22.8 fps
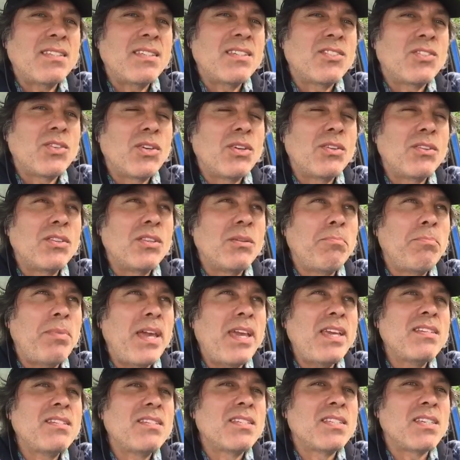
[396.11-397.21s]
sort of the
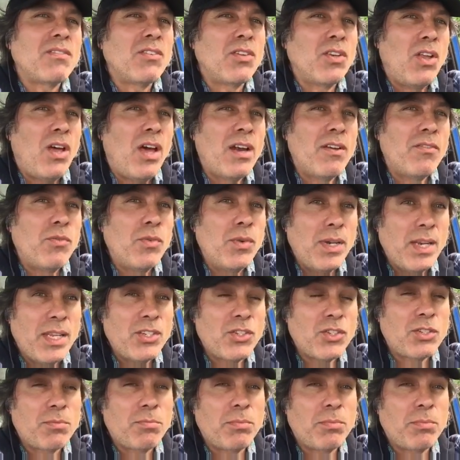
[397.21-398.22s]
basis of a lot of religious